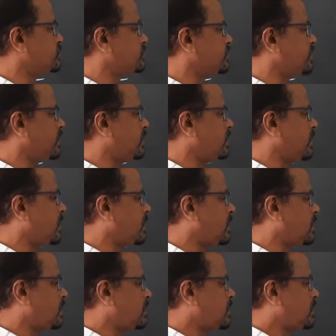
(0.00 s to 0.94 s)
to the
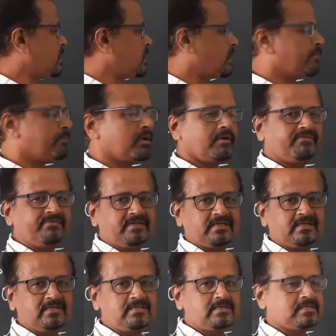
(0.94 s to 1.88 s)
number of
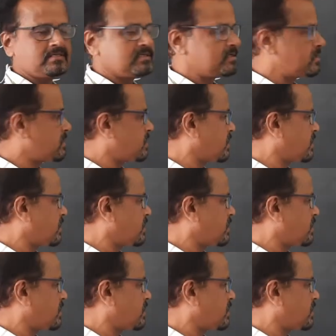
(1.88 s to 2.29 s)
turns,